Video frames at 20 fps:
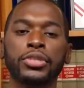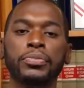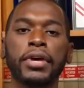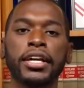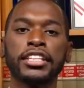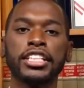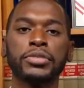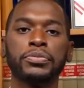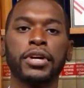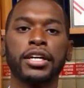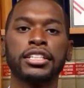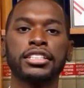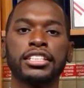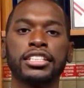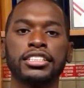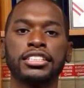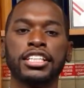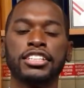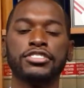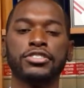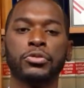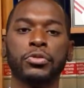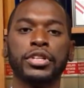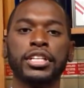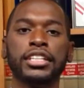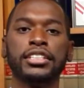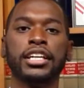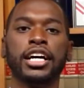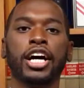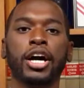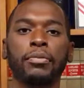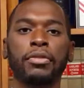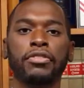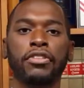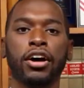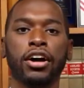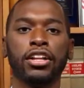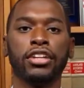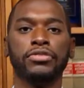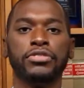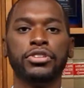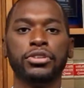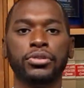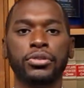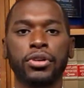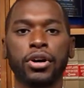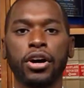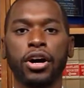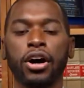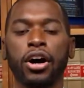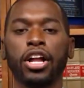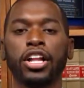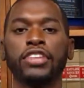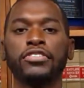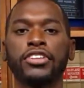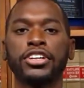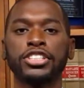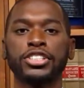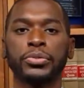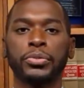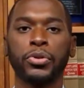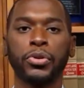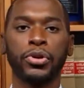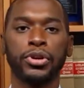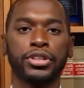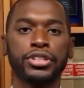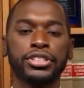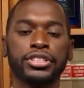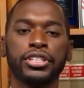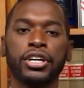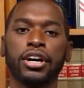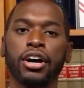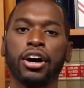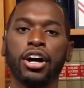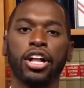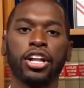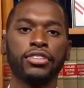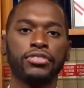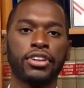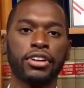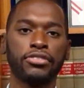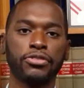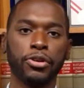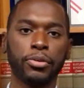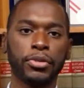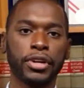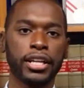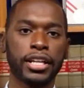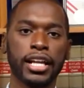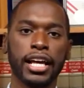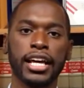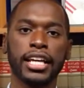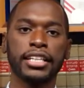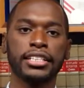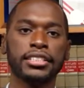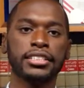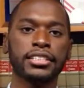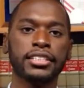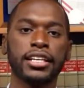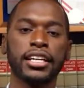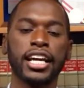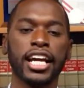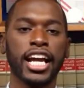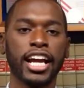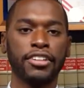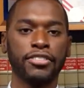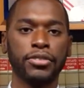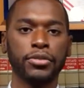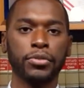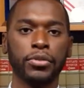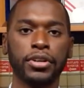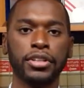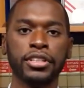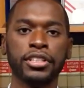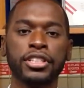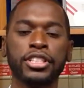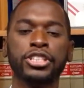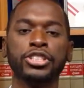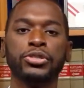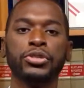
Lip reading: To make this project successful, we need the help of all of you, all of our supporters, all of our former clients, everyone,